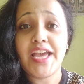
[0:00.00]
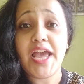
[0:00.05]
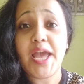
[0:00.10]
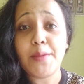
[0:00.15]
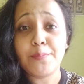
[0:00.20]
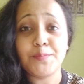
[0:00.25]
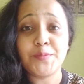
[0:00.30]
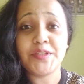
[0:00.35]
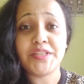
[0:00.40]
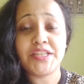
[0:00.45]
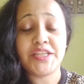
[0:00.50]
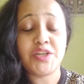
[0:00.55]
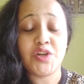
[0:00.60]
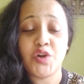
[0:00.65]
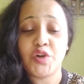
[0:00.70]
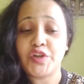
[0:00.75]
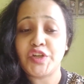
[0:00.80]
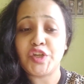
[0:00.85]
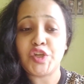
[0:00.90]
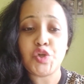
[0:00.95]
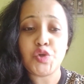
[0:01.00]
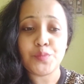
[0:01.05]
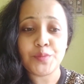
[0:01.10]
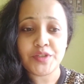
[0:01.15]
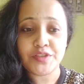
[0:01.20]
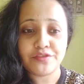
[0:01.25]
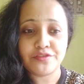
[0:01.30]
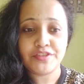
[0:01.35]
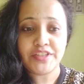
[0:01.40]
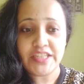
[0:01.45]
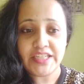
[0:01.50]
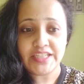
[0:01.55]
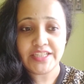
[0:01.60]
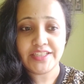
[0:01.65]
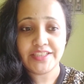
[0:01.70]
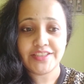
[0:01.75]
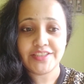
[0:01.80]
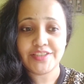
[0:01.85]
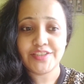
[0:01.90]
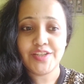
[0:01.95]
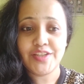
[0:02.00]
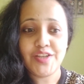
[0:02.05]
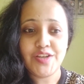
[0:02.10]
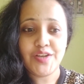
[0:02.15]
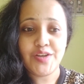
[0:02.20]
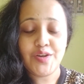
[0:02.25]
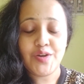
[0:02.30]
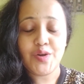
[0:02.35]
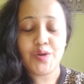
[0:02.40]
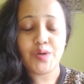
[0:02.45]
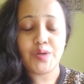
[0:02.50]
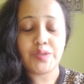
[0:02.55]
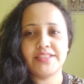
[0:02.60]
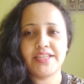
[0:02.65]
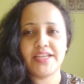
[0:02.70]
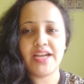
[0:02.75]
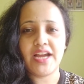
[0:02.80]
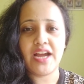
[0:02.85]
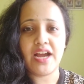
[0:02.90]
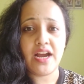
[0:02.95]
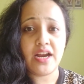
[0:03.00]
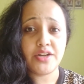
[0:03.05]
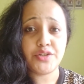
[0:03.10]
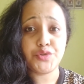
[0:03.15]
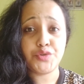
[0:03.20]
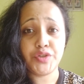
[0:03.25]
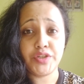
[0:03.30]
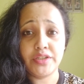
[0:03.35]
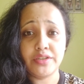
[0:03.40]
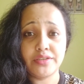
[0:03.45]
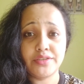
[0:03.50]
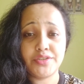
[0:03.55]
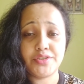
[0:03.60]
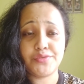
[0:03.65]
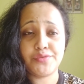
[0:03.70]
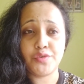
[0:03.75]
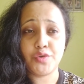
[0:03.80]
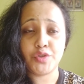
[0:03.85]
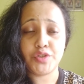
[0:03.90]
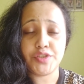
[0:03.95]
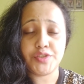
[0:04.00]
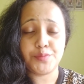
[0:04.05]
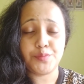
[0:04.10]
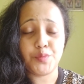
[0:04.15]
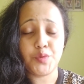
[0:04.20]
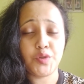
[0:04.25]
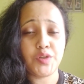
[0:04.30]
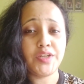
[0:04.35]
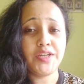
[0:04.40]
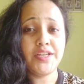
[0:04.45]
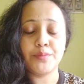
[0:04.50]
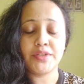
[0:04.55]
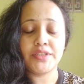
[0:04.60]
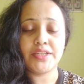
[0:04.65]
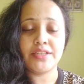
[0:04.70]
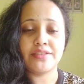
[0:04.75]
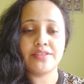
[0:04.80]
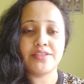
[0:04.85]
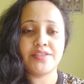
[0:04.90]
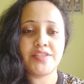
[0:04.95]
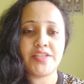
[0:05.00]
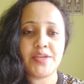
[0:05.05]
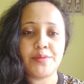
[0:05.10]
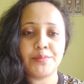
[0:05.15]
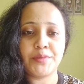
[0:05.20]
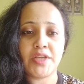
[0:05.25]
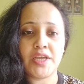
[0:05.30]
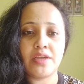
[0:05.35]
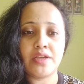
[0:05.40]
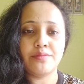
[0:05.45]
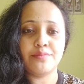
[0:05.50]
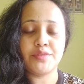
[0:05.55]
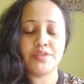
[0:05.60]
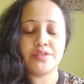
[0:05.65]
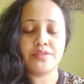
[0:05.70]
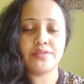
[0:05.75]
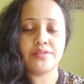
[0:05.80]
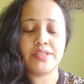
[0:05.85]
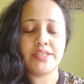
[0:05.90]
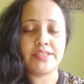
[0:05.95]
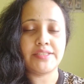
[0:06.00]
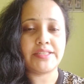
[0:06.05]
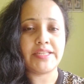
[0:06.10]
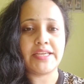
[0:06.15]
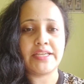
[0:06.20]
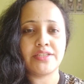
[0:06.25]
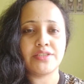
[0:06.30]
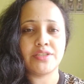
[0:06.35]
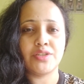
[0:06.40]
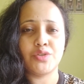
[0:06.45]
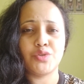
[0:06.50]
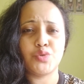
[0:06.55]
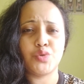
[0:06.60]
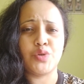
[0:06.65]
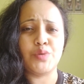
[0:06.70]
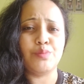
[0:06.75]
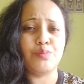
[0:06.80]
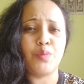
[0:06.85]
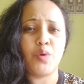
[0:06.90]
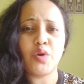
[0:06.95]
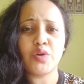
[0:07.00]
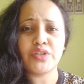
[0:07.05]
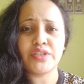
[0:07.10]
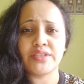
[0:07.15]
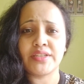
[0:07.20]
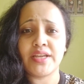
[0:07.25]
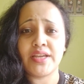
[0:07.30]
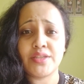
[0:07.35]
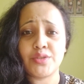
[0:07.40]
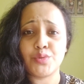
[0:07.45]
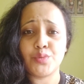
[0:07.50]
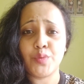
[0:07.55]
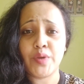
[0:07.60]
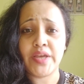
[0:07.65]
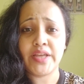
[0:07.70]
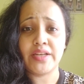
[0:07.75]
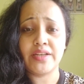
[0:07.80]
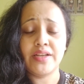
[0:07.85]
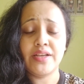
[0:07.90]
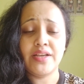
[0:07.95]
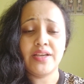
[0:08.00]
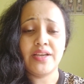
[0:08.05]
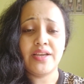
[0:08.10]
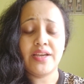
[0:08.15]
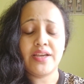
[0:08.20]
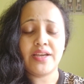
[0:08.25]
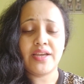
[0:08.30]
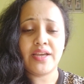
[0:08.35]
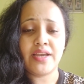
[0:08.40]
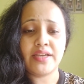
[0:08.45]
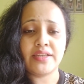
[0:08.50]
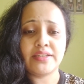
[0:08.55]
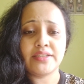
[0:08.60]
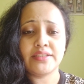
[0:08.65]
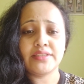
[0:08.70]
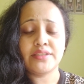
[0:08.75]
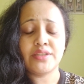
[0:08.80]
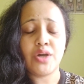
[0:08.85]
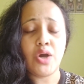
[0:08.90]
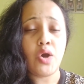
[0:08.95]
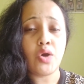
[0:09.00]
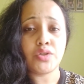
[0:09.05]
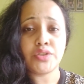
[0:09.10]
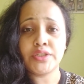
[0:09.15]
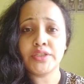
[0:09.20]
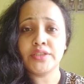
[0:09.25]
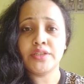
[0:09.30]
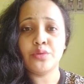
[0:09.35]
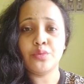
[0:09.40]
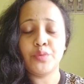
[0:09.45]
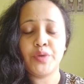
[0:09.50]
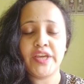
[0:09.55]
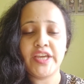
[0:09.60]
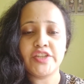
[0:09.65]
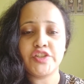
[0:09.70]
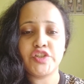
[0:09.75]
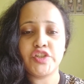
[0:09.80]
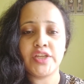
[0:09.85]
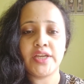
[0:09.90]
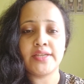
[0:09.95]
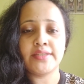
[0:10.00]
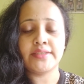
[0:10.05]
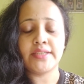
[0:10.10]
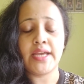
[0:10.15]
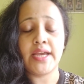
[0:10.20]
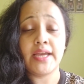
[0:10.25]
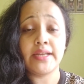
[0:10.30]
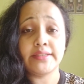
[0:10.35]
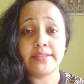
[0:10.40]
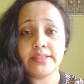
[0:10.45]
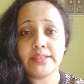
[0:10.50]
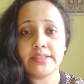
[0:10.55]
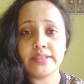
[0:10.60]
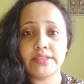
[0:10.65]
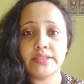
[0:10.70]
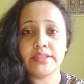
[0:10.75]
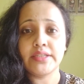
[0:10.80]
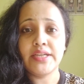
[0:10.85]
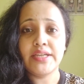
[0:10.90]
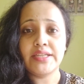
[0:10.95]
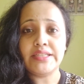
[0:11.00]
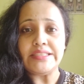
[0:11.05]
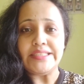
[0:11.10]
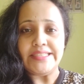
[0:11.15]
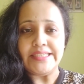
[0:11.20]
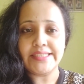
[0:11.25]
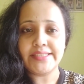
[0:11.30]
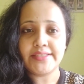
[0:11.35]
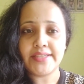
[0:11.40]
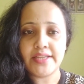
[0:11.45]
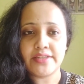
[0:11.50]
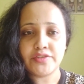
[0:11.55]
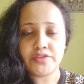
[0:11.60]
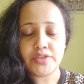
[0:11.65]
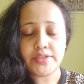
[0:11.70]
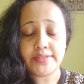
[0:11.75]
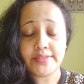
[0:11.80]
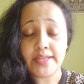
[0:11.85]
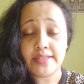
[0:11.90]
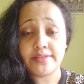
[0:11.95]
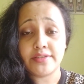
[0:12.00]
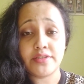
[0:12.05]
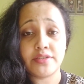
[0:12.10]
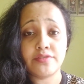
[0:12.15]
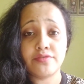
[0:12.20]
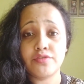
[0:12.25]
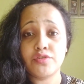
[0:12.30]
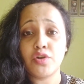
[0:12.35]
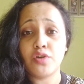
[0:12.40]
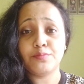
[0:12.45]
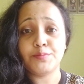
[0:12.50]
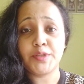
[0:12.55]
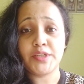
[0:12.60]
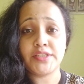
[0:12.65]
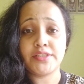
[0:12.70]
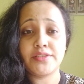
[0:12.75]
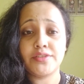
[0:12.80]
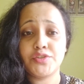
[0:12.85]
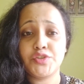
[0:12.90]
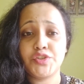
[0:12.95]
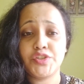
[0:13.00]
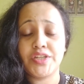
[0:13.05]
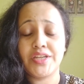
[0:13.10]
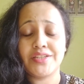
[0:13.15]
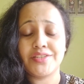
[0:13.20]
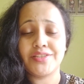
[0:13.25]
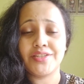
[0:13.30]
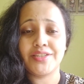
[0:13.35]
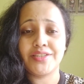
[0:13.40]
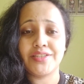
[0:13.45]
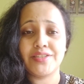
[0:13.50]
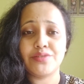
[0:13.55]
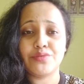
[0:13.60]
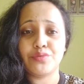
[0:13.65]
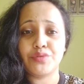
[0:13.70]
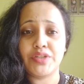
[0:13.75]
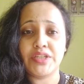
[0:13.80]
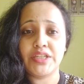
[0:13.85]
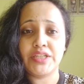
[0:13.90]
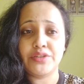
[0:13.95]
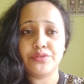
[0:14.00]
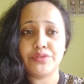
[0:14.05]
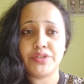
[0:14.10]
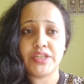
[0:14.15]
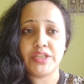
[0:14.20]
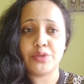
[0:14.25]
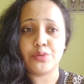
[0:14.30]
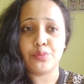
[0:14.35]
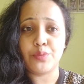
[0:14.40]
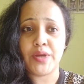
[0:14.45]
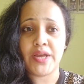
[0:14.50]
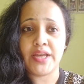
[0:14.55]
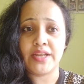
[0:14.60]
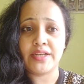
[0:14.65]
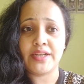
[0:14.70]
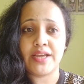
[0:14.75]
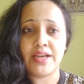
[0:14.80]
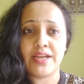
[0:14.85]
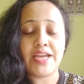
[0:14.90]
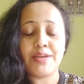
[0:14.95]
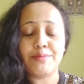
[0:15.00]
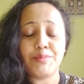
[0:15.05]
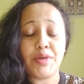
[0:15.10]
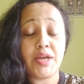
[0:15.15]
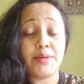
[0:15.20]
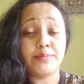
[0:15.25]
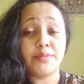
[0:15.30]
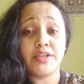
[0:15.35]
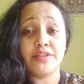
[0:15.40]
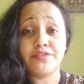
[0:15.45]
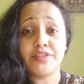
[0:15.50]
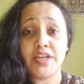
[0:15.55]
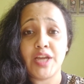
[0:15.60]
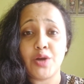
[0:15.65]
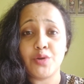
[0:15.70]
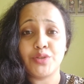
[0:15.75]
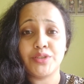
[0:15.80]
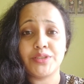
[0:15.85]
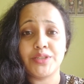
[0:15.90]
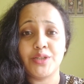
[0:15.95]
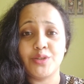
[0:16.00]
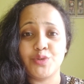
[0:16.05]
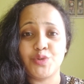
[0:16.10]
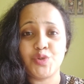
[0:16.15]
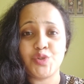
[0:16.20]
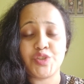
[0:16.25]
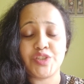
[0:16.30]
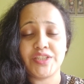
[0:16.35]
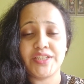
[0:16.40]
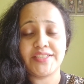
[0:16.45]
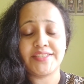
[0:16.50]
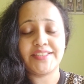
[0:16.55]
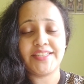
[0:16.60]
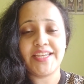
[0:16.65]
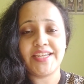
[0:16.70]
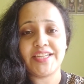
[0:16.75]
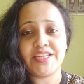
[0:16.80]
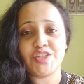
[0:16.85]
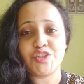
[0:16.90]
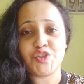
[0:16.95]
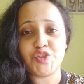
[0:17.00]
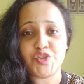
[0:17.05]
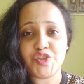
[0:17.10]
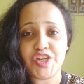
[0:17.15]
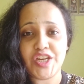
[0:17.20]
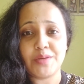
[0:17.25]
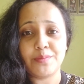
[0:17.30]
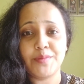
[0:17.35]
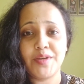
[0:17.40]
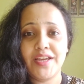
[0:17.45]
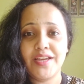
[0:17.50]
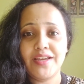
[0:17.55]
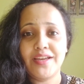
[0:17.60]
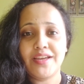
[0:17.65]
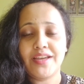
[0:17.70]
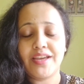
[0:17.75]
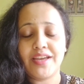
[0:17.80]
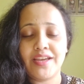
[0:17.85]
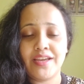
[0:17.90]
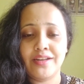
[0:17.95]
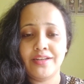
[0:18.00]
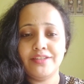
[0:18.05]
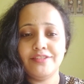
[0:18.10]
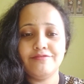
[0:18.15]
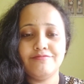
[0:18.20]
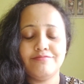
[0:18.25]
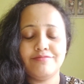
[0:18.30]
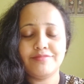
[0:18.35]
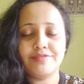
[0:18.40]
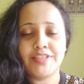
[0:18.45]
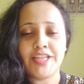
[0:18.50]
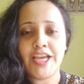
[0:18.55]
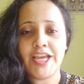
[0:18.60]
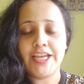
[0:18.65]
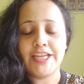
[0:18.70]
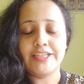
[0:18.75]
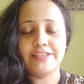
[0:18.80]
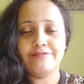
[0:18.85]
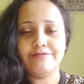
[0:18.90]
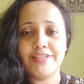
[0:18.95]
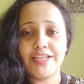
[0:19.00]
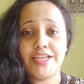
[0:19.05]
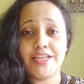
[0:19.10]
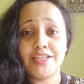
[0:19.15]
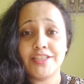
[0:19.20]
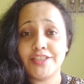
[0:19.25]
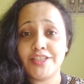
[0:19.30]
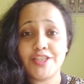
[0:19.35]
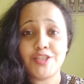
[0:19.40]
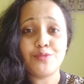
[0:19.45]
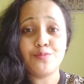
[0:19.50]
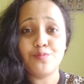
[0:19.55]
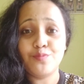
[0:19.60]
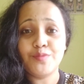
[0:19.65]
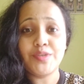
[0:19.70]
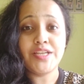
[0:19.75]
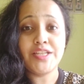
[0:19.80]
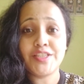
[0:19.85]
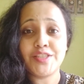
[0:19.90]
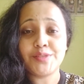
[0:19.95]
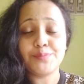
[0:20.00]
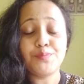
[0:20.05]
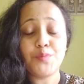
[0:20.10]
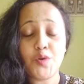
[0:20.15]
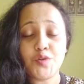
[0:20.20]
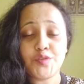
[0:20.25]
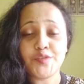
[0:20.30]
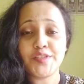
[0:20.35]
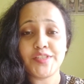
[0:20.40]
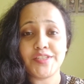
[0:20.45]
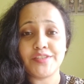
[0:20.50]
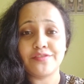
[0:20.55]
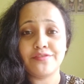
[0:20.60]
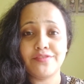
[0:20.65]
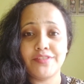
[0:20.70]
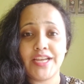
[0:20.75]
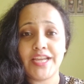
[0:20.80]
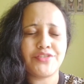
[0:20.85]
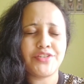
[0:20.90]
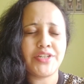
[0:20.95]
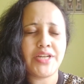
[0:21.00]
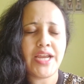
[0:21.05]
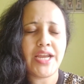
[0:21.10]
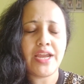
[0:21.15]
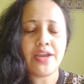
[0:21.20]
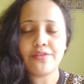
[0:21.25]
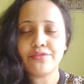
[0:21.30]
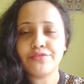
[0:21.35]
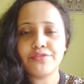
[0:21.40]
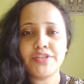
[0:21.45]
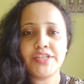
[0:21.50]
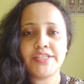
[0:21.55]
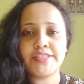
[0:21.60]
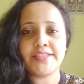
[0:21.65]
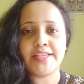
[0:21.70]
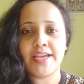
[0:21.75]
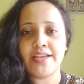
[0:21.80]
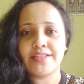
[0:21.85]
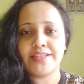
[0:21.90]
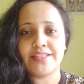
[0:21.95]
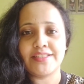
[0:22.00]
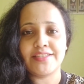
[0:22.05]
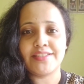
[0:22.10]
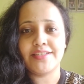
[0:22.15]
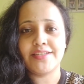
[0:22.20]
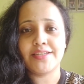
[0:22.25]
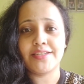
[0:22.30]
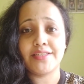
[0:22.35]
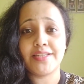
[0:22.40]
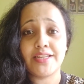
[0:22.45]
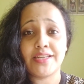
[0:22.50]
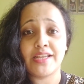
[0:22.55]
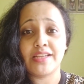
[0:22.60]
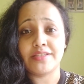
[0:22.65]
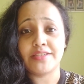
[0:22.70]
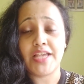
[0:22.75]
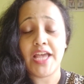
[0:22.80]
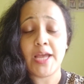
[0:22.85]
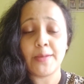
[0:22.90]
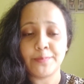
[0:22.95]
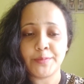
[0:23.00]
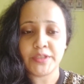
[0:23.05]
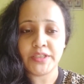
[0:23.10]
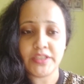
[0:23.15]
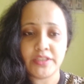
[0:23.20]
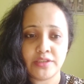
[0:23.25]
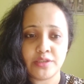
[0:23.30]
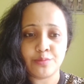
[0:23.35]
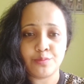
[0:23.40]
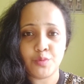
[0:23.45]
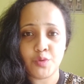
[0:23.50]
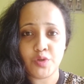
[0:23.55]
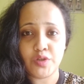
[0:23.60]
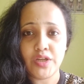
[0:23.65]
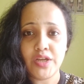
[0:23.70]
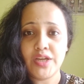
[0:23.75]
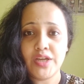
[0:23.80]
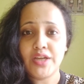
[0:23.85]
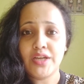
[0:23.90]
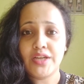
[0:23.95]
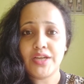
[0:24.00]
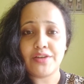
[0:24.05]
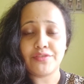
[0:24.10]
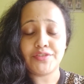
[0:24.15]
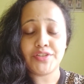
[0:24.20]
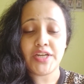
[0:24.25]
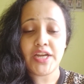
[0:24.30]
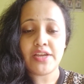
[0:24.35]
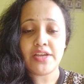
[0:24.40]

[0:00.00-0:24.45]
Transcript: empathy or human feelings. There are triggers for this book, but at the same time, these things are so important as well. And the author, the way she has handled these sensitive topics, she has done it really well. I'm loving how the conclusion is taking shape, and like it's positive. After every sad incident that has happened in the book, after